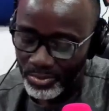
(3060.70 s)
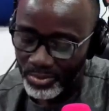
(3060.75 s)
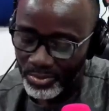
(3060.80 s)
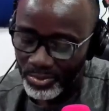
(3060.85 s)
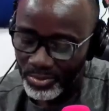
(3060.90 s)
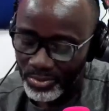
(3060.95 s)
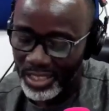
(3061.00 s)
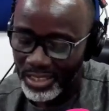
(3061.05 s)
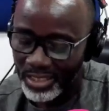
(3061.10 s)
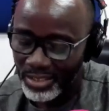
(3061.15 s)

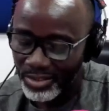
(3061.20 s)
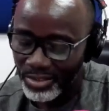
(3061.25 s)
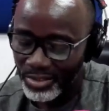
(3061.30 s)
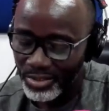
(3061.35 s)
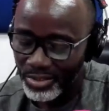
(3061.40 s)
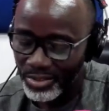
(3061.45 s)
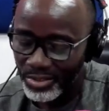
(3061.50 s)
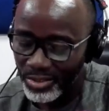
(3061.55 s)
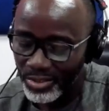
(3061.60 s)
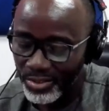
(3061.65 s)
learning
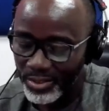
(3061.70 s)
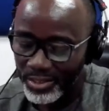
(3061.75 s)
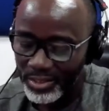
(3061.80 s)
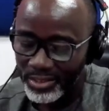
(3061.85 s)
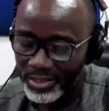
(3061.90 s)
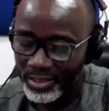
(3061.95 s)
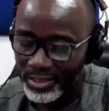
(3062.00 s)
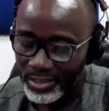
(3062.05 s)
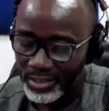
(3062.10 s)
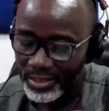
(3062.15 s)
theories
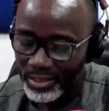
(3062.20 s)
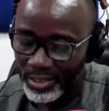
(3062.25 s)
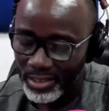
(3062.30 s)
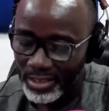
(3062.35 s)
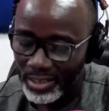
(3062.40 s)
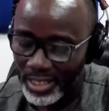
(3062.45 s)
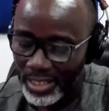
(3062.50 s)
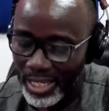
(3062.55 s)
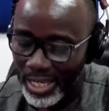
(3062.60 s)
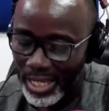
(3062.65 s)

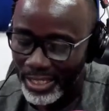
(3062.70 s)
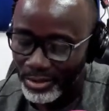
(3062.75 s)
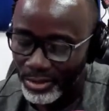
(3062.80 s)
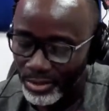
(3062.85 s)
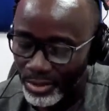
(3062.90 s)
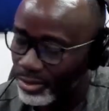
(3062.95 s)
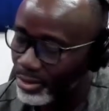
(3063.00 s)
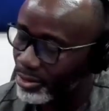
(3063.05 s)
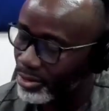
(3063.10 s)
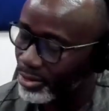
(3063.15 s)
are
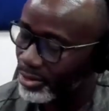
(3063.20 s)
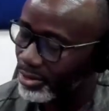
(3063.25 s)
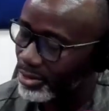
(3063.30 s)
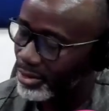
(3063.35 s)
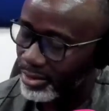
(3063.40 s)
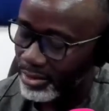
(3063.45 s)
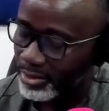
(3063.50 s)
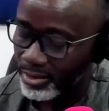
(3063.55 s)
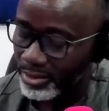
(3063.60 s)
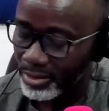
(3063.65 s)
not
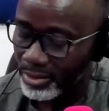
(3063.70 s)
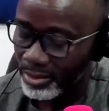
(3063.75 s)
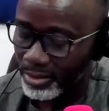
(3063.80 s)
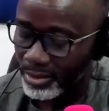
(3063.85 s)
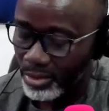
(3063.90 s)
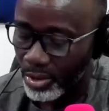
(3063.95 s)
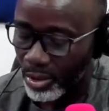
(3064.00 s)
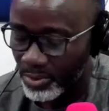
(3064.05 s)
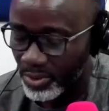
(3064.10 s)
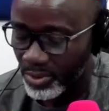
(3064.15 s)

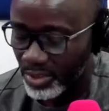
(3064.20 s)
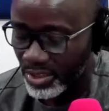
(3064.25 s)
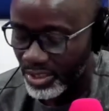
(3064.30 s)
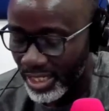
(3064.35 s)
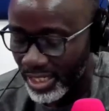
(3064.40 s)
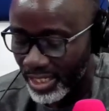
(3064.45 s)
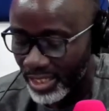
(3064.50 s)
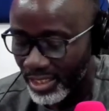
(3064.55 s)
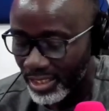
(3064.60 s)
optional.